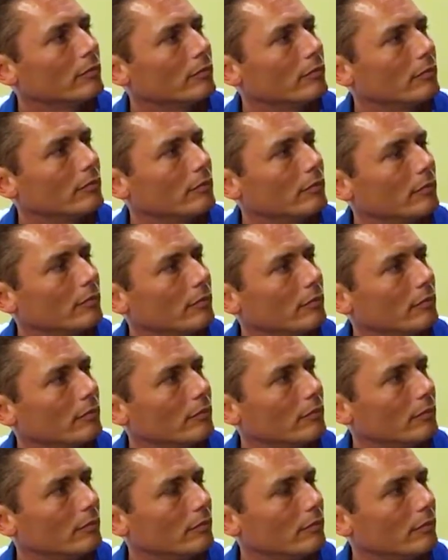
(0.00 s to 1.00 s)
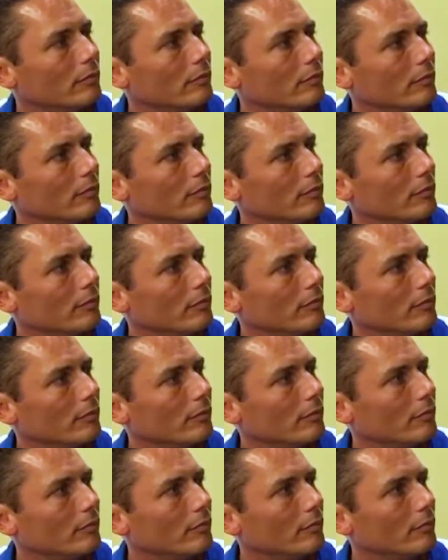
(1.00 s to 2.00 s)

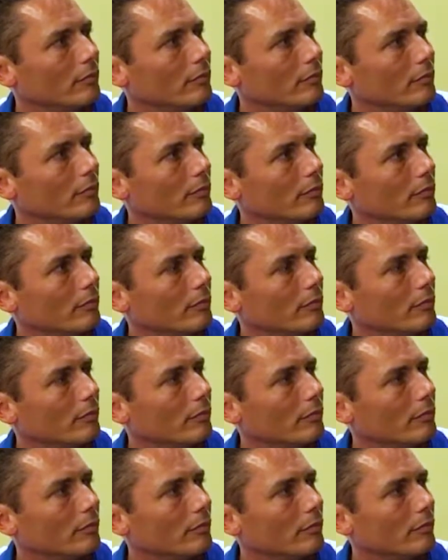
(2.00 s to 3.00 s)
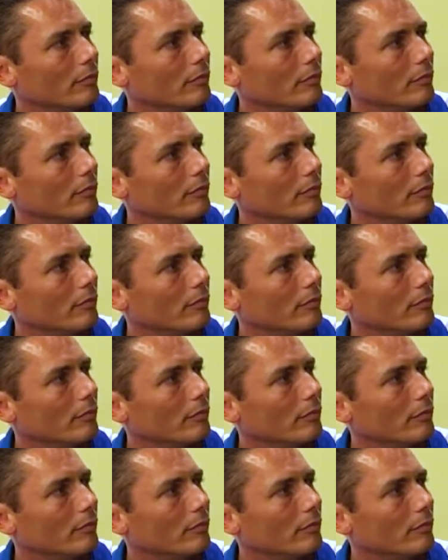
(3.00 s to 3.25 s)
(not speaking)